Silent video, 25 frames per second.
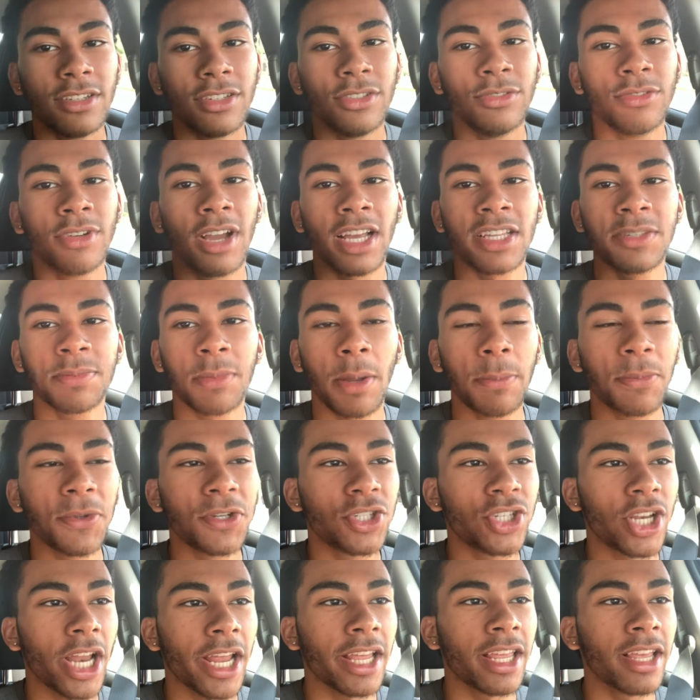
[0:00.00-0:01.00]
You guys might be
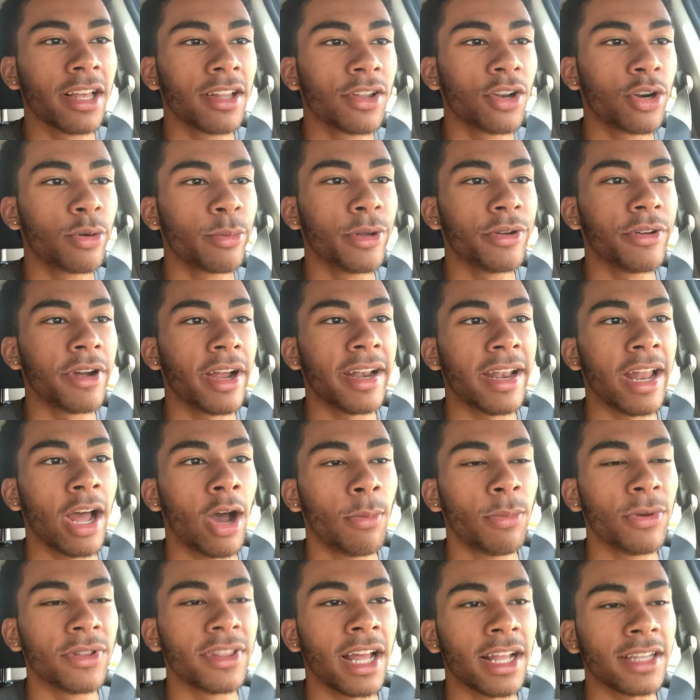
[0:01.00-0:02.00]
shaking a little bit right
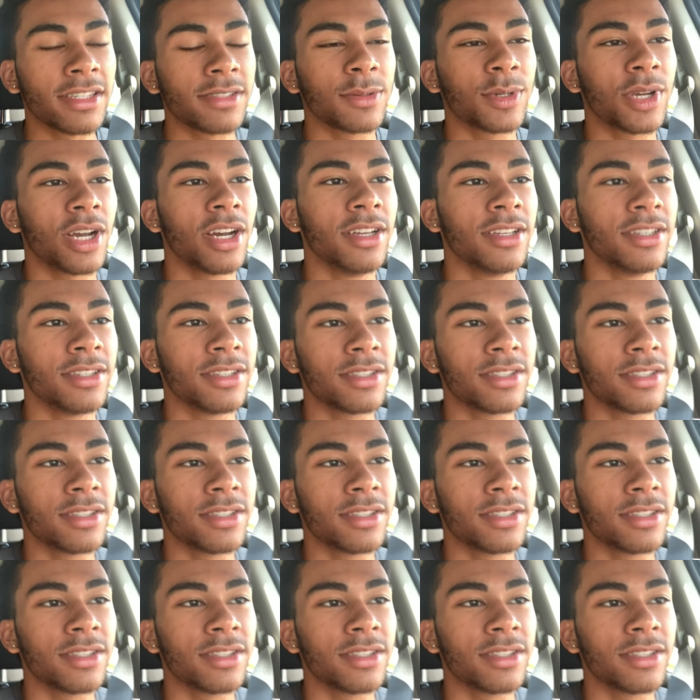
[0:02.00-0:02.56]
now, but that's because